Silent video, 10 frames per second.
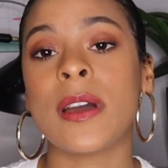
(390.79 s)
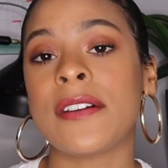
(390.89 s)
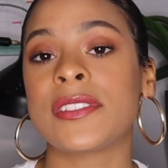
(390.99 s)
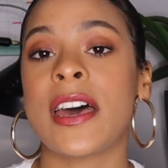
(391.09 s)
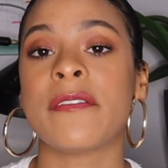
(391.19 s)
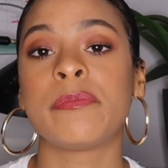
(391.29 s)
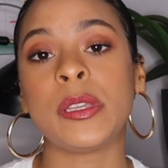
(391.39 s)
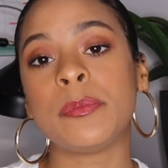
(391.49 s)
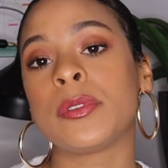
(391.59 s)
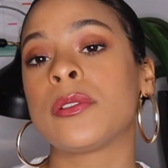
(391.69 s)
You have to have
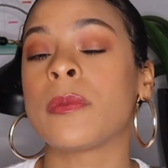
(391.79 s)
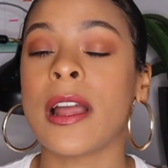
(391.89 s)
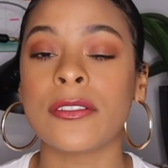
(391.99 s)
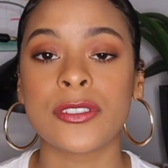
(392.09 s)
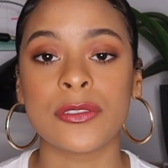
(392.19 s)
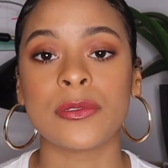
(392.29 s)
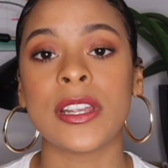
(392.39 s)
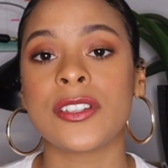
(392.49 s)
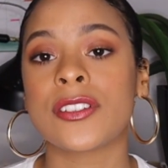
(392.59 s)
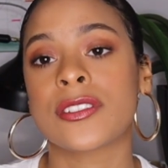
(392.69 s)
people around you
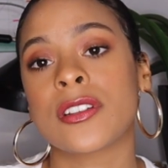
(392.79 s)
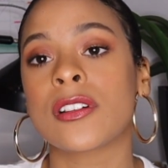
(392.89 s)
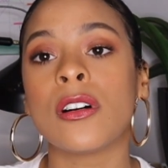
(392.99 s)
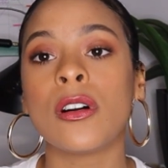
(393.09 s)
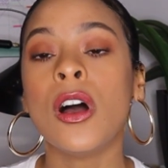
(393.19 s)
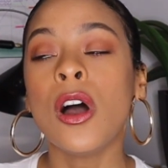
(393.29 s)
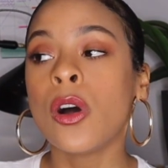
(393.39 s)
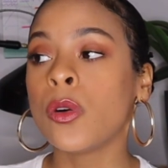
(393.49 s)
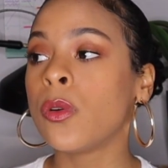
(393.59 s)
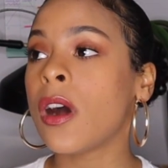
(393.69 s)
in your circle
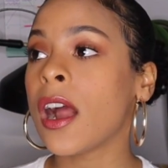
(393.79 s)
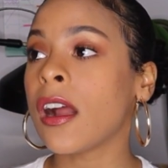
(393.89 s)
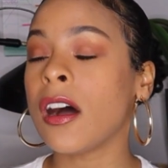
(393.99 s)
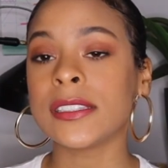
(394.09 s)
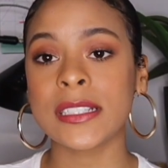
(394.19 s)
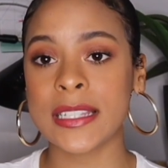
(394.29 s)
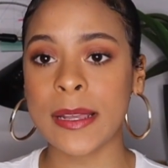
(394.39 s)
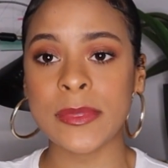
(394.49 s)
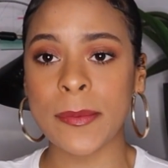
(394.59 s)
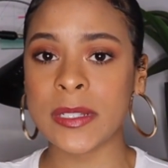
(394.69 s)
who are on the
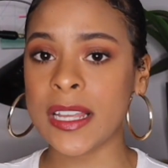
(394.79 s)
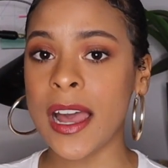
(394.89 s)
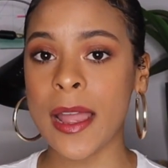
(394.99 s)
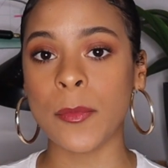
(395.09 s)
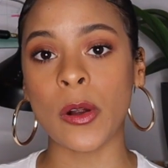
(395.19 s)
same type of time,